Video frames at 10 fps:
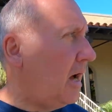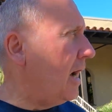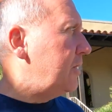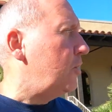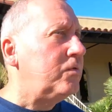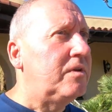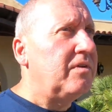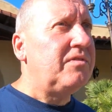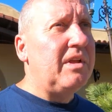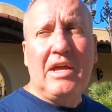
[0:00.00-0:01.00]
I
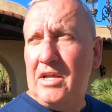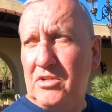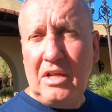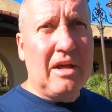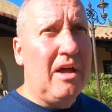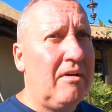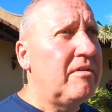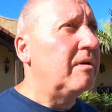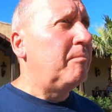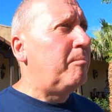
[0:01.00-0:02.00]
noticed they actually have
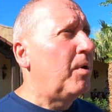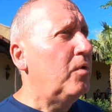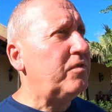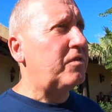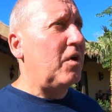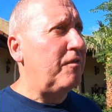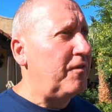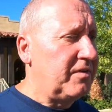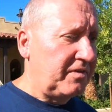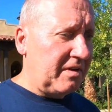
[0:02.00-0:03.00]
a post
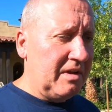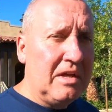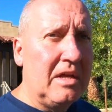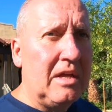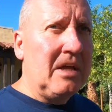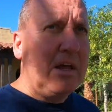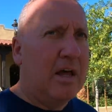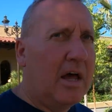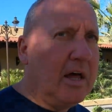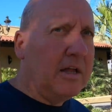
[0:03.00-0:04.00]
office,
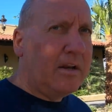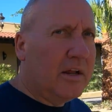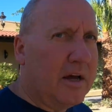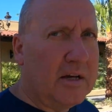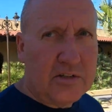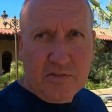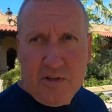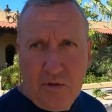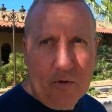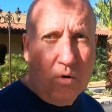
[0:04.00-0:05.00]
and I just
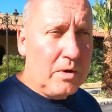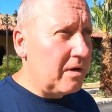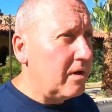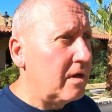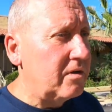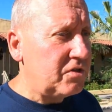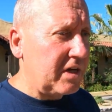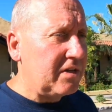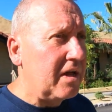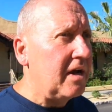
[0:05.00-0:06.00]
need to go and
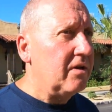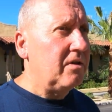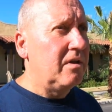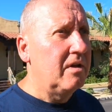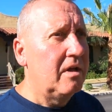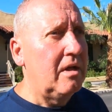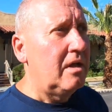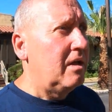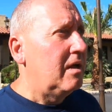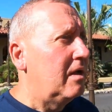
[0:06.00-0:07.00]
check that out.
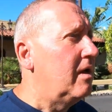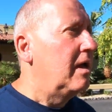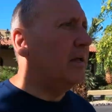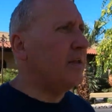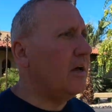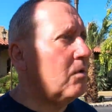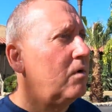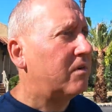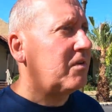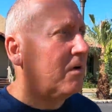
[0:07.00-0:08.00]
And that
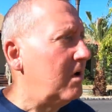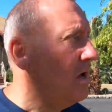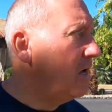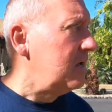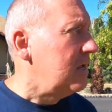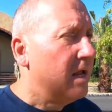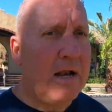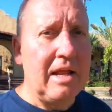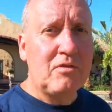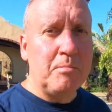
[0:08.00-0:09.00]
also
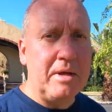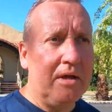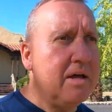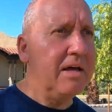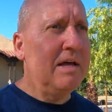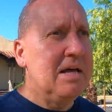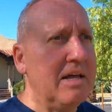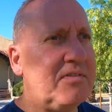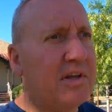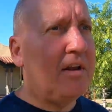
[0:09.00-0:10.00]
lets me
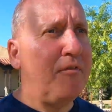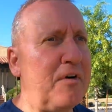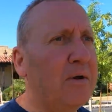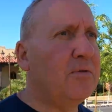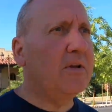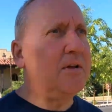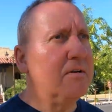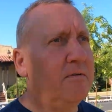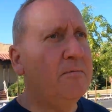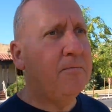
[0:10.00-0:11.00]
see the fountain here.